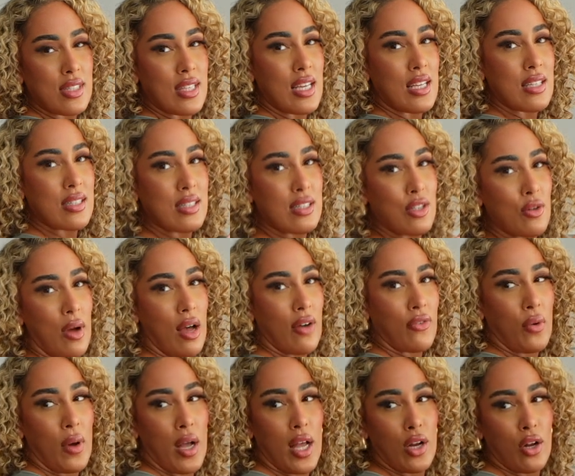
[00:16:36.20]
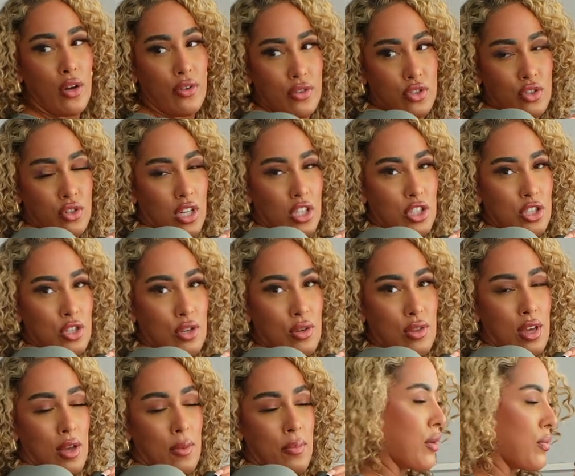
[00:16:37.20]
these still have quite a lot of stretch to
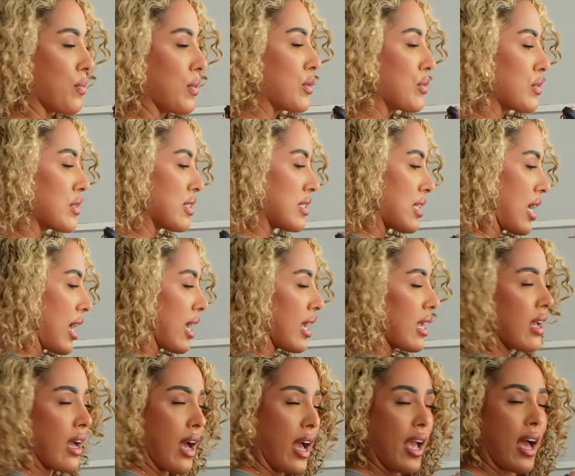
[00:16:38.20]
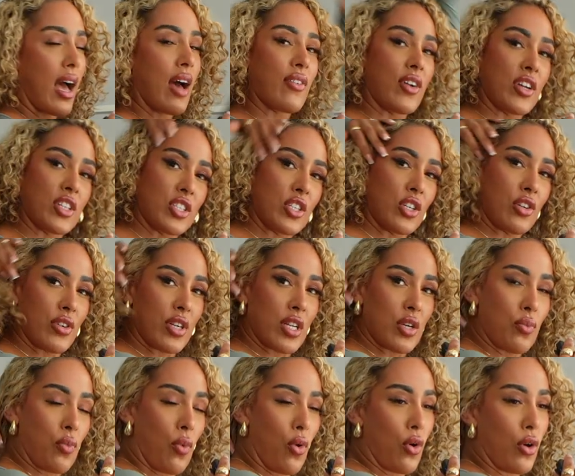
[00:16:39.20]
them. I will say I have actually already
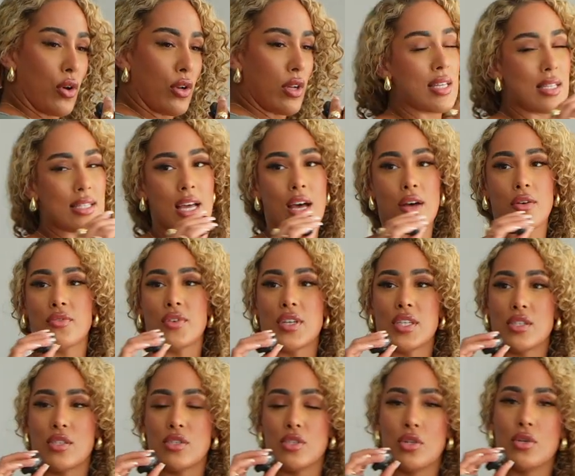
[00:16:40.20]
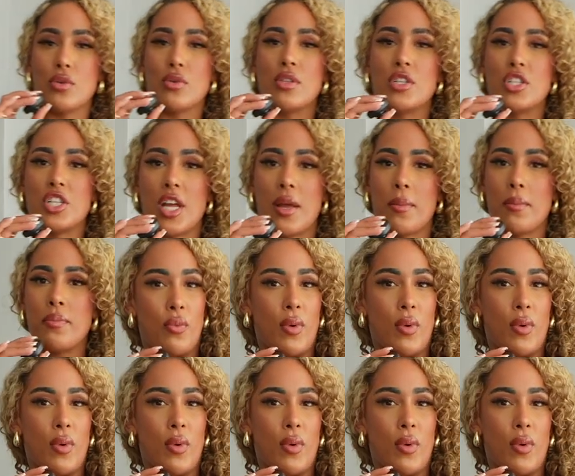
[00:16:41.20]
worn these outfits to the gym. The